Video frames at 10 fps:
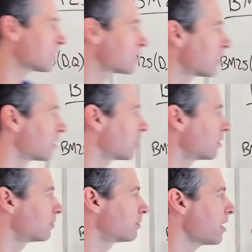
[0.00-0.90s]

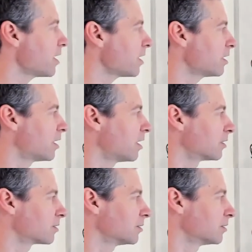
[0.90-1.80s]
our ranking
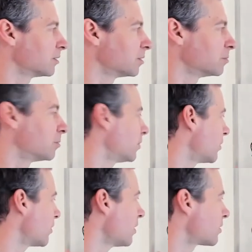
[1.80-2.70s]
algorithm.
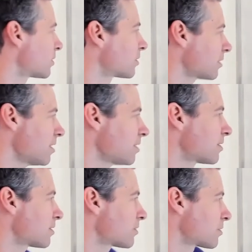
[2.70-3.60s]

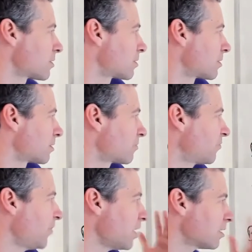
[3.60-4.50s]
It's
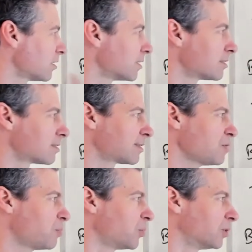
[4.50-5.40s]
fairly
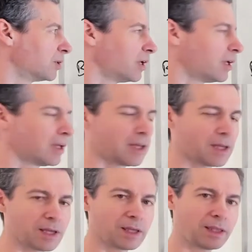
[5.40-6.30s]
simple.
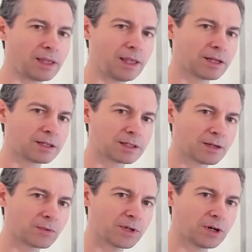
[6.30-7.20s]
And
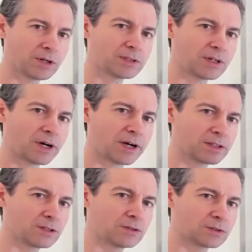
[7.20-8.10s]
I
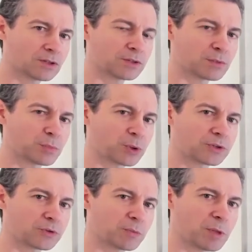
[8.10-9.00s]
think it's always important
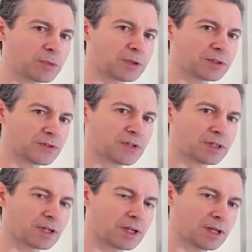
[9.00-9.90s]
to remember is
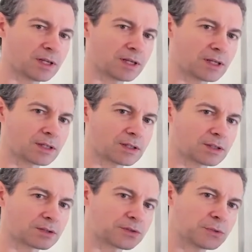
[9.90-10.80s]
that
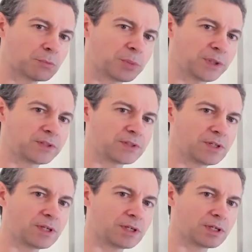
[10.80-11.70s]

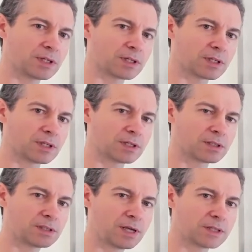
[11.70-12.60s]
simplicity
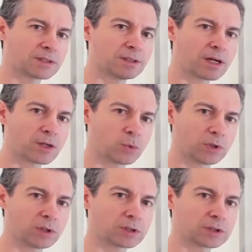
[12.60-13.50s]
takes a lot of
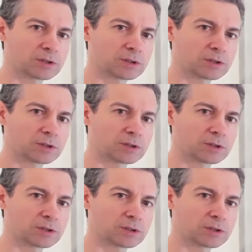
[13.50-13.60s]
work.